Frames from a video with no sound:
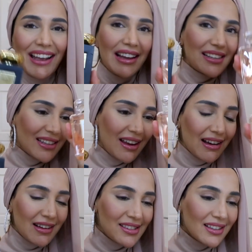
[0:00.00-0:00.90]
His and
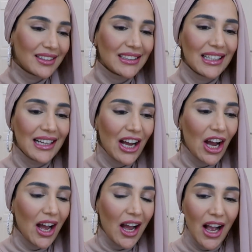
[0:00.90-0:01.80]
hers.
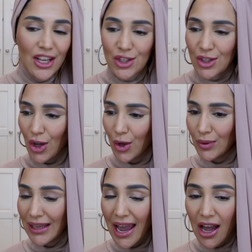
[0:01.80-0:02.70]
So
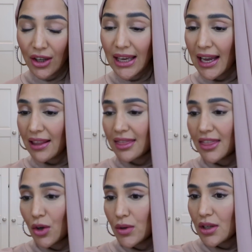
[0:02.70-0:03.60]
yeah, okay,
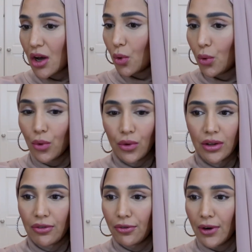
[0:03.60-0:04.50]
those are all
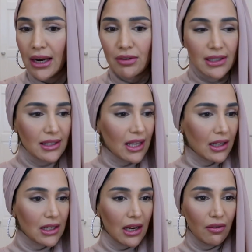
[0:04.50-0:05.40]
the fragrances. Is
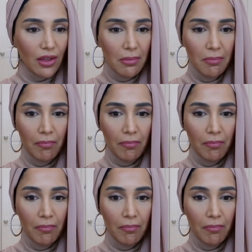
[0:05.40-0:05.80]
that 10 of them?